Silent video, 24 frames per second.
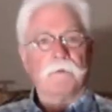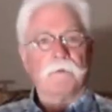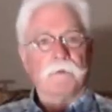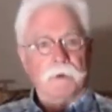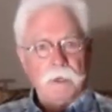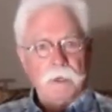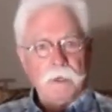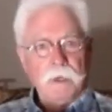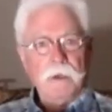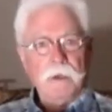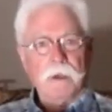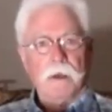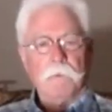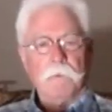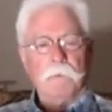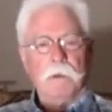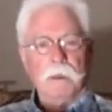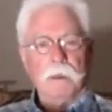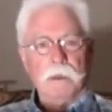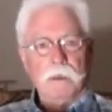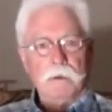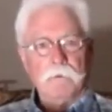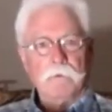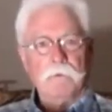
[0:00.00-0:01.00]
17,
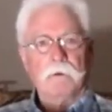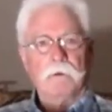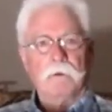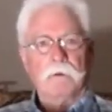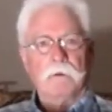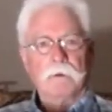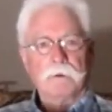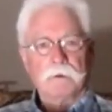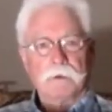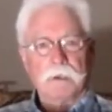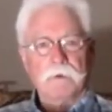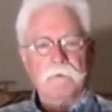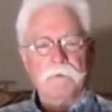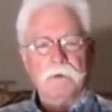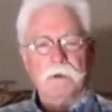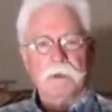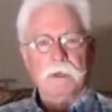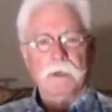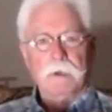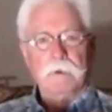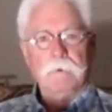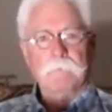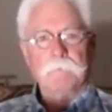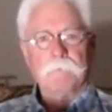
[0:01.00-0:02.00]
I believe.
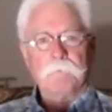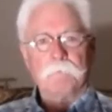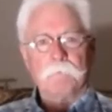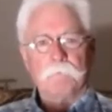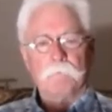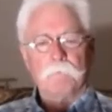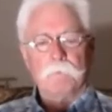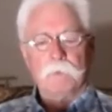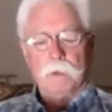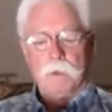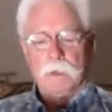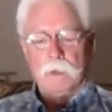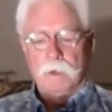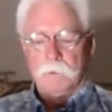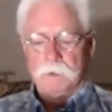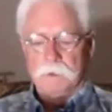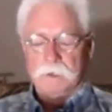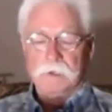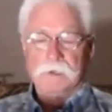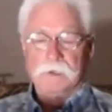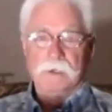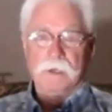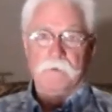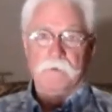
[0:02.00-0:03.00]
17.
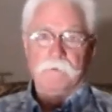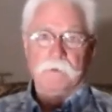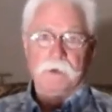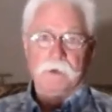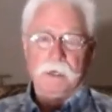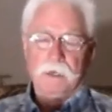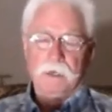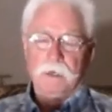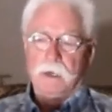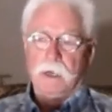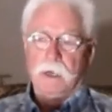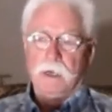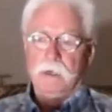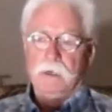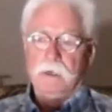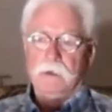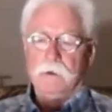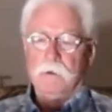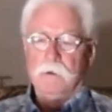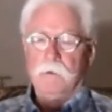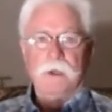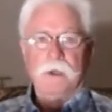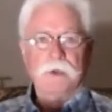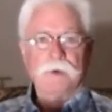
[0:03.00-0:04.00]
That was in
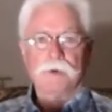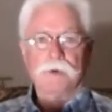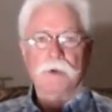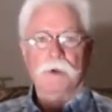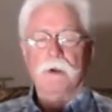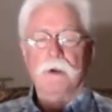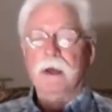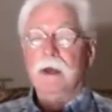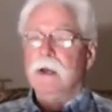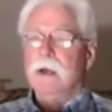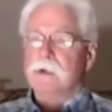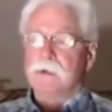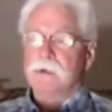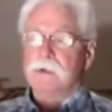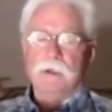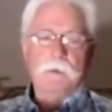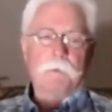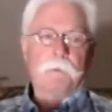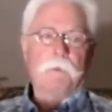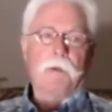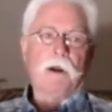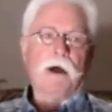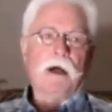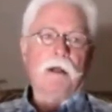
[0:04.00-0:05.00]
1792. That should have.
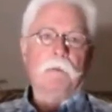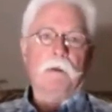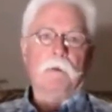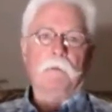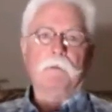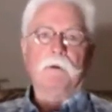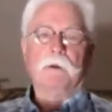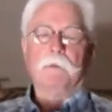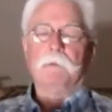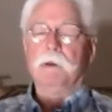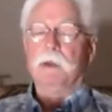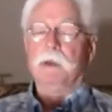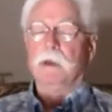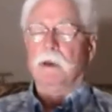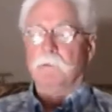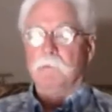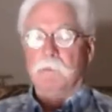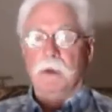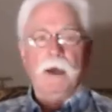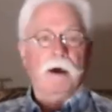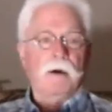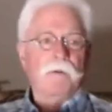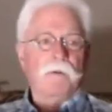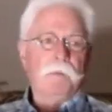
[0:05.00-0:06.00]
See, the problem
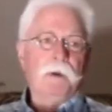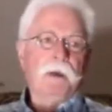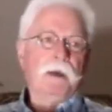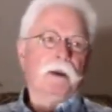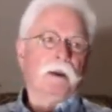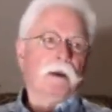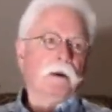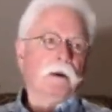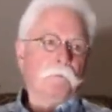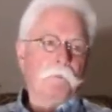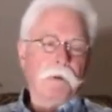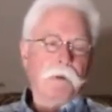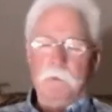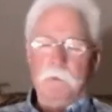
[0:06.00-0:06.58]
of being